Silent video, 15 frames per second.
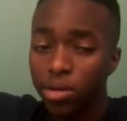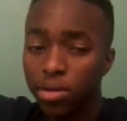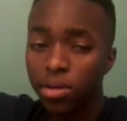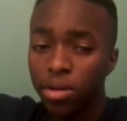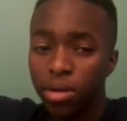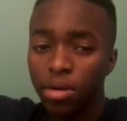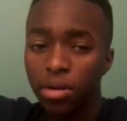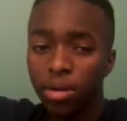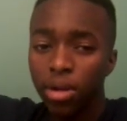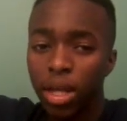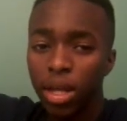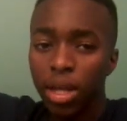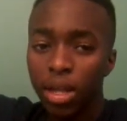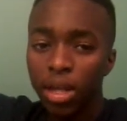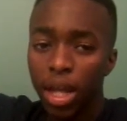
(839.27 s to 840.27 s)
So,
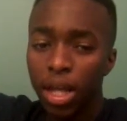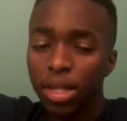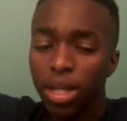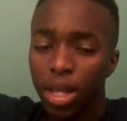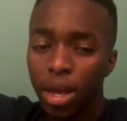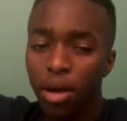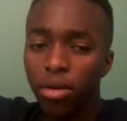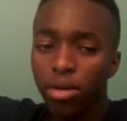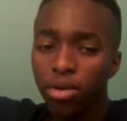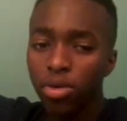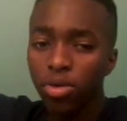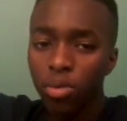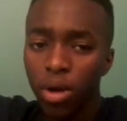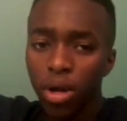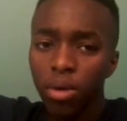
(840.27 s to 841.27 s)
that's the character he's
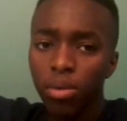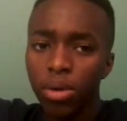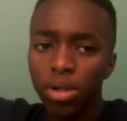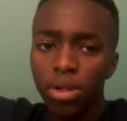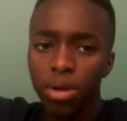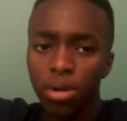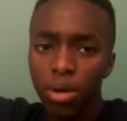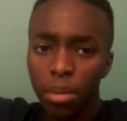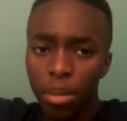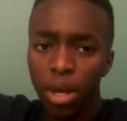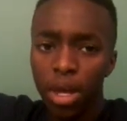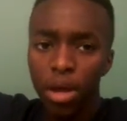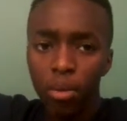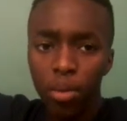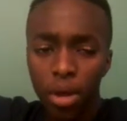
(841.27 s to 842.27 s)
working with. So, I mean,
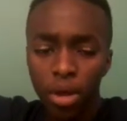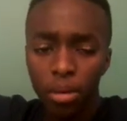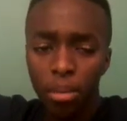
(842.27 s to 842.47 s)
he won the